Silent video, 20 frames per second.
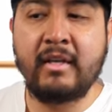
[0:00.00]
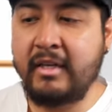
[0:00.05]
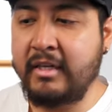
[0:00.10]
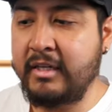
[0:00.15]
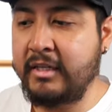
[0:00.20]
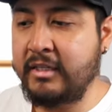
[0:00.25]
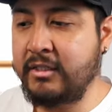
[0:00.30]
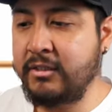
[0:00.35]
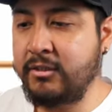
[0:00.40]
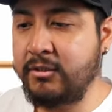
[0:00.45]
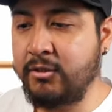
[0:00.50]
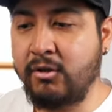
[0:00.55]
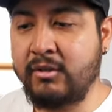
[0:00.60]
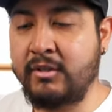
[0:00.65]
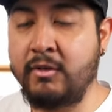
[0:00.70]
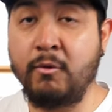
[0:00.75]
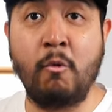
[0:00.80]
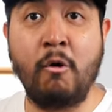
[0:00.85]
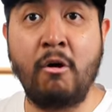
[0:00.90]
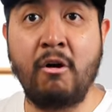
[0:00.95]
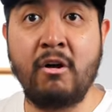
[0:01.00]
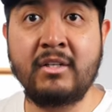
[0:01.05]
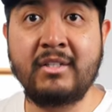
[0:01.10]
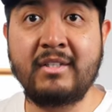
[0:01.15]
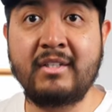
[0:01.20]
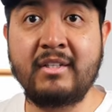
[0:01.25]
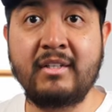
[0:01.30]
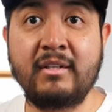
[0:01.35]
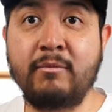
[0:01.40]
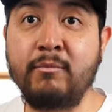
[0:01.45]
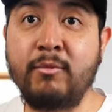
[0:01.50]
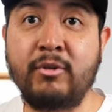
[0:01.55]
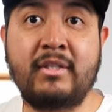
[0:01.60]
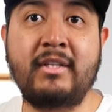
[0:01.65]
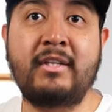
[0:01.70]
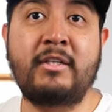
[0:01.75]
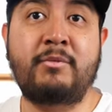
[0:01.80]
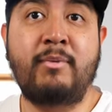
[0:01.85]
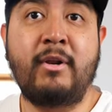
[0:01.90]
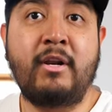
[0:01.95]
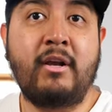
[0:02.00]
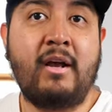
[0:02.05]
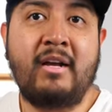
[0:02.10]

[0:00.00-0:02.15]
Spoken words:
It's not the worst, but it's good.